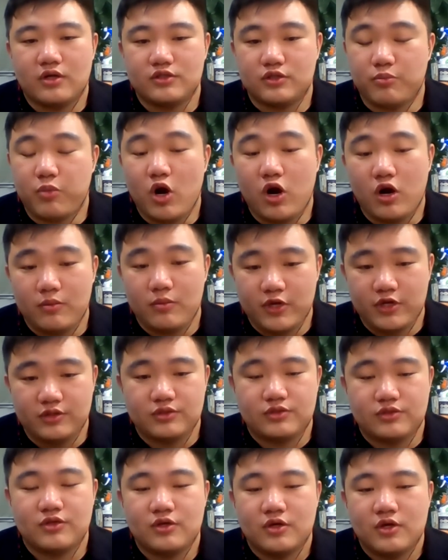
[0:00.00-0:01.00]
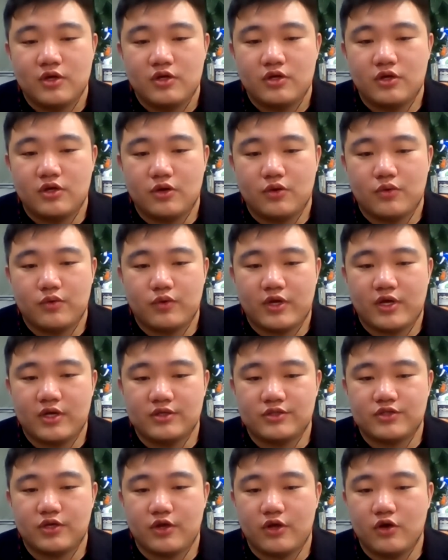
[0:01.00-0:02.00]
department. We kind of
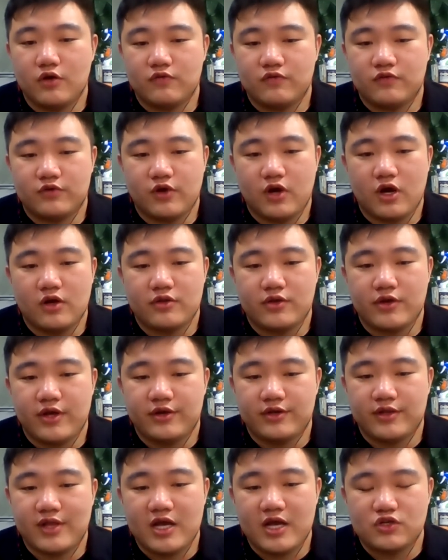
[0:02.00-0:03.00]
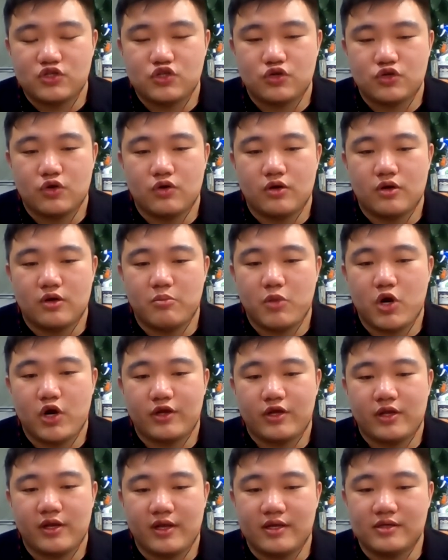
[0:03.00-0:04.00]
take over all their international
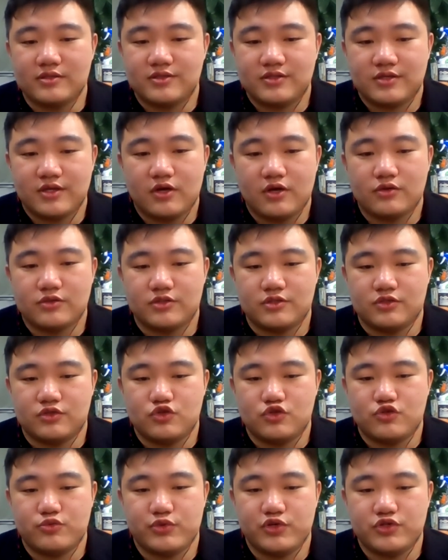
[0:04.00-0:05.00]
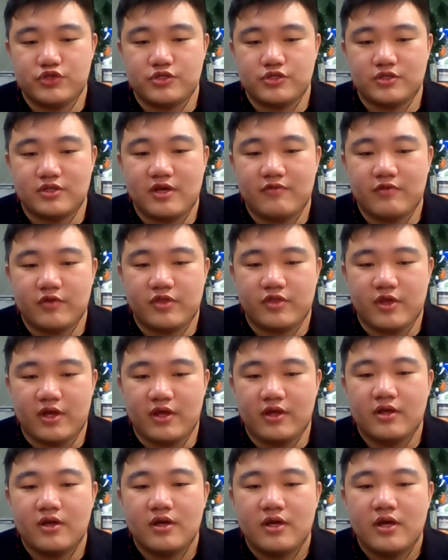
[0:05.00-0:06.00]
marketing and sales and distribution and everything.
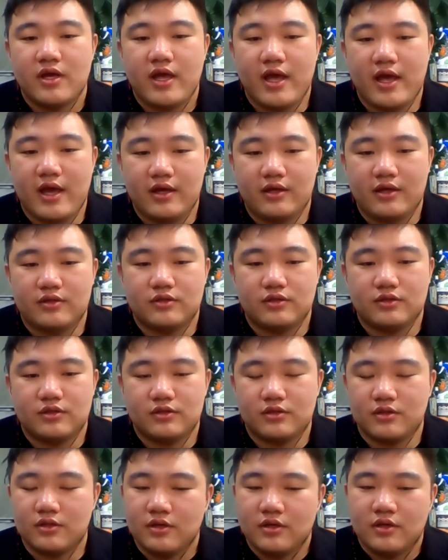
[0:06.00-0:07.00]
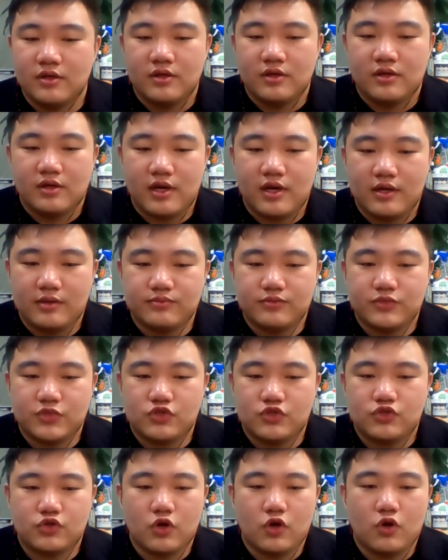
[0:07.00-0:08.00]
And
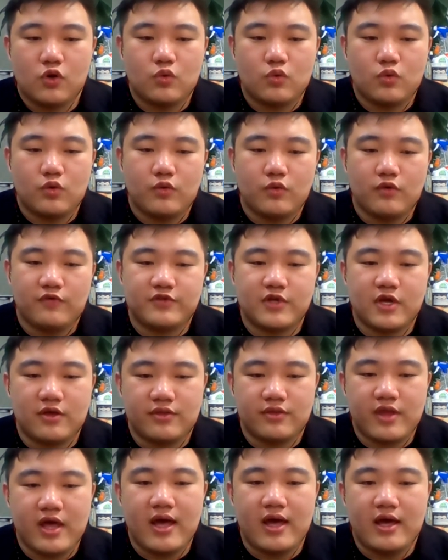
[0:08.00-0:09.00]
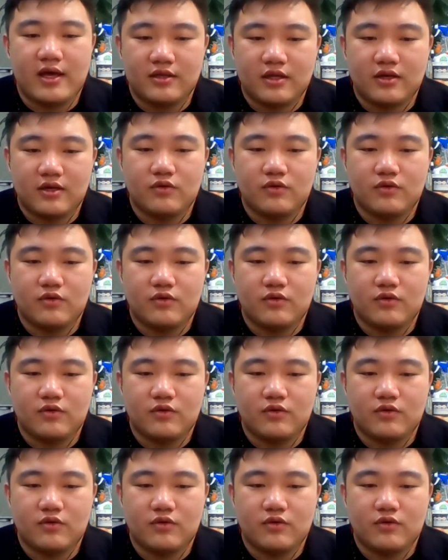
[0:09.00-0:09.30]
so we've done that.